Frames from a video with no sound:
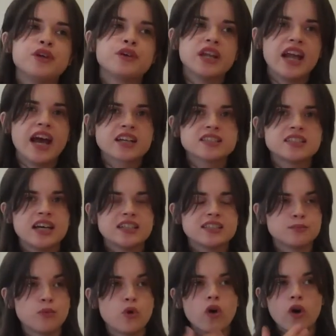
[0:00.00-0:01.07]
you can
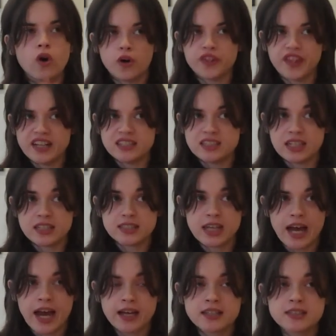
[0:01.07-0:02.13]
access more authentic
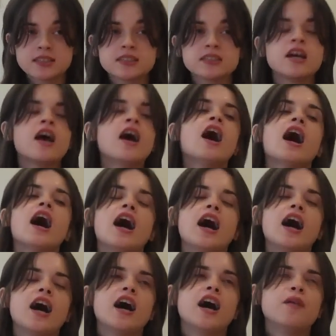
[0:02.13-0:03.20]
texts,
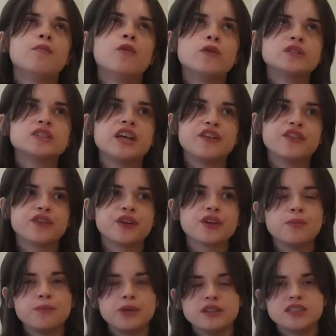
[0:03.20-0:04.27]
also through
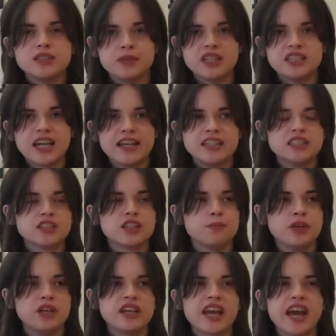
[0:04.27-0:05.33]
computer-mediated
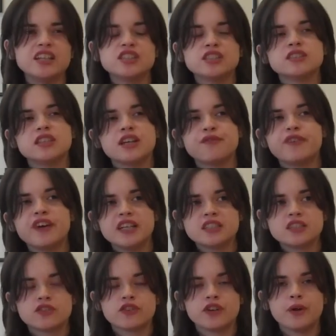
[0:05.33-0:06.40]
communication, so
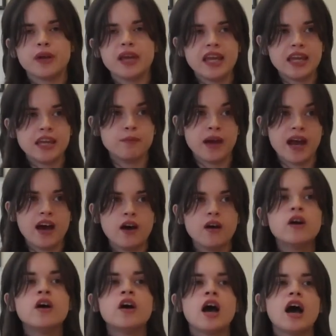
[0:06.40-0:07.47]
first through
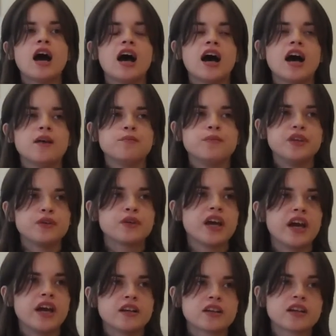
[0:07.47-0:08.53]
email, you
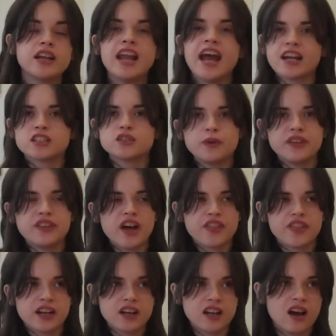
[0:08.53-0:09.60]
can connect with
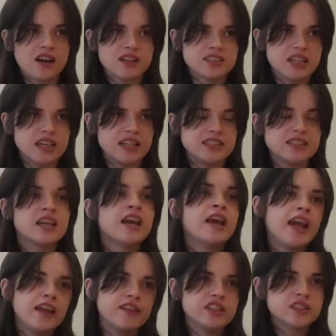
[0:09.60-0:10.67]
other
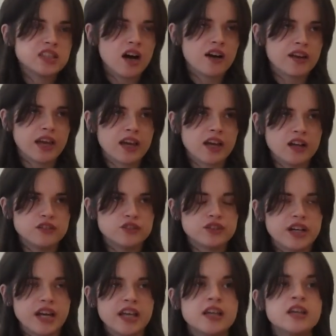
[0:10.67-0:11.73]
classes in the target
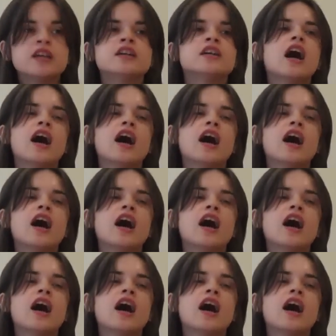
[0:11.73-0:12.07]
country,